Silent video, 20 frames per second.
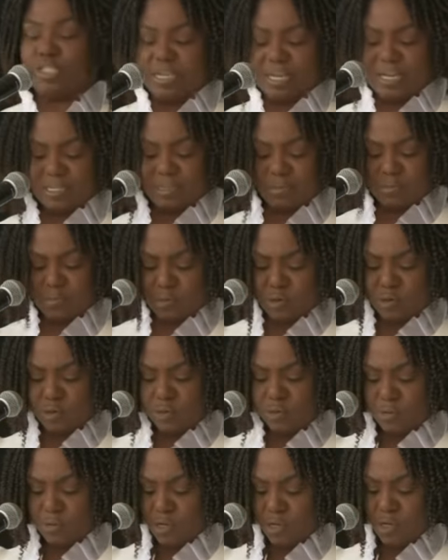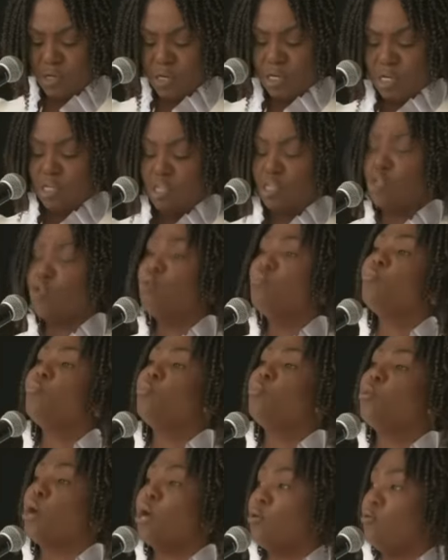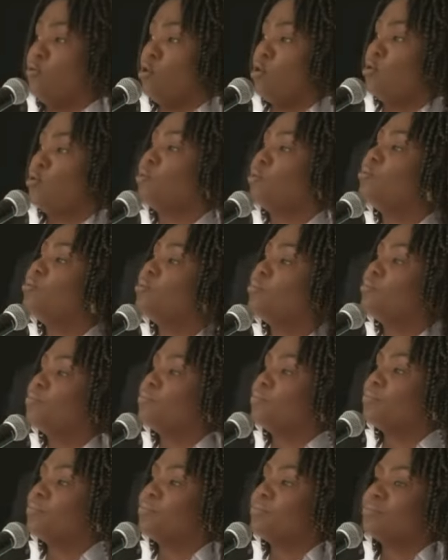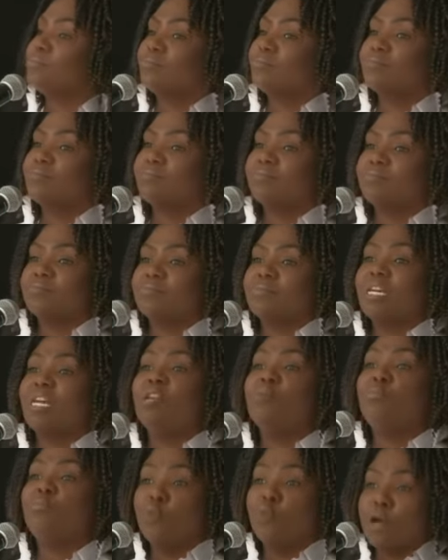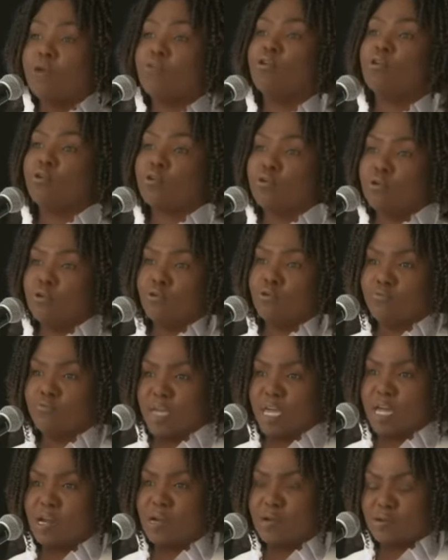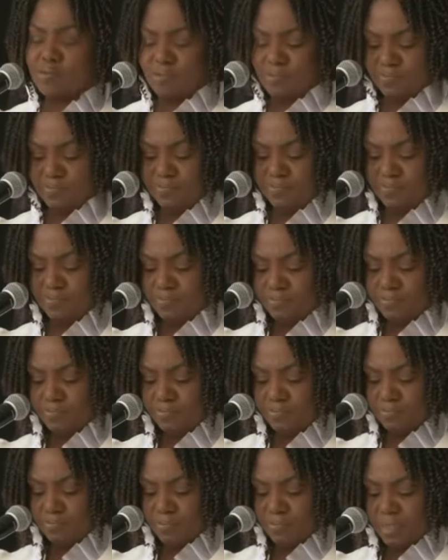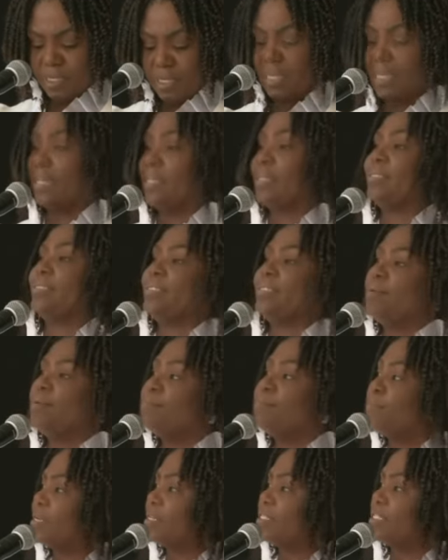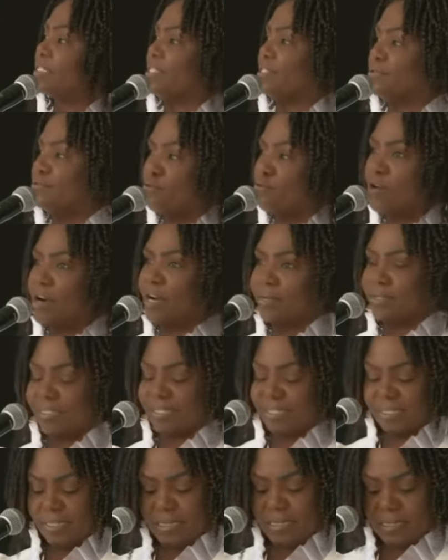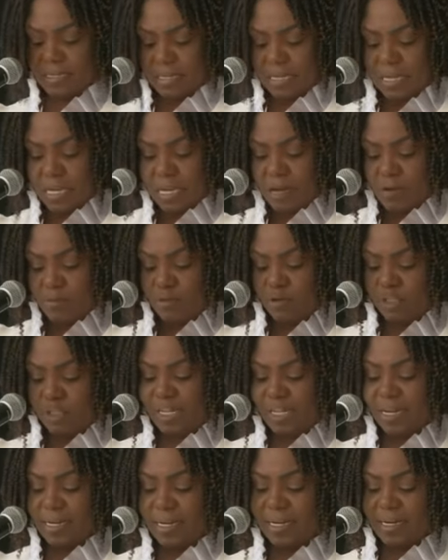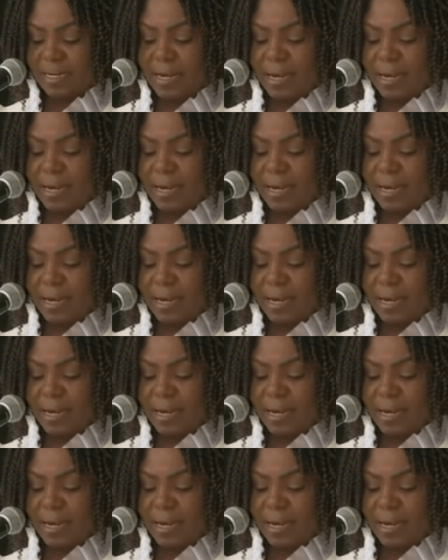The wealth and the beautiful culture, but also the joy and enthusiasm of our people.